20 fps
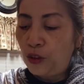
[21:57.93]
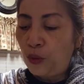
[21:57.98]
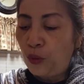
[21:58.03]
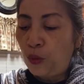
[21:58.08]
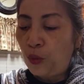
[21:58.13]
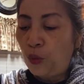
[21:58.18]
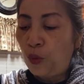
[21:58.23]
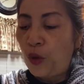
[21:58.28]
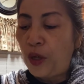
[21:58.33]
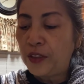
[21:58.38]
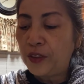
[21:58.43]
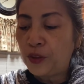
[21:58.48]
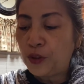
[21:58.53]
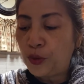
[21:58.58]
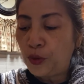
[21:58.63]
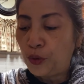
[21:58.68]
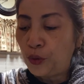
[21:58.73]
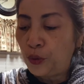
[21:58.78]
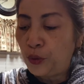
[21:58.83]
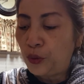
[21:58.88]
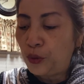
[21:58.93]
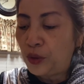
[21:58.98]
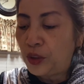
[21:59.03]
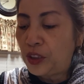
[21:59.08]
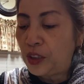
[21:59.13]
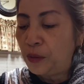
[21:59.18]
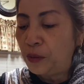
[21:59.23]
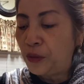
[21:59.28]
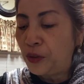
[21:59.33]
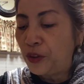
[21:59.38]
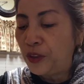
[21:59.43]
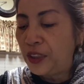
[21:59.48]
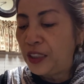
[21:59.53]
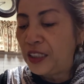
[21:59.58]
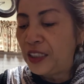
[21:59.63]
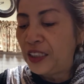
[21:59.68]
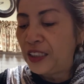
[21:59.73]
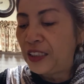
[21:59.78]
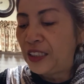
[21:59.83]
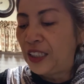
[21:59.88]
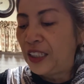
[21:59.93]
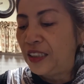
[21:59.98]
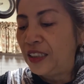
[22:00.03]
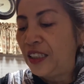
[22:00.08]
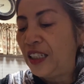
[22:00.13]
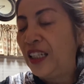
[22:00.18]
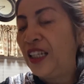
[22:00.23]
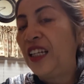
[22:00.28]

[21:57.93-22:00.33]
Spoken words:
once you simmer it, and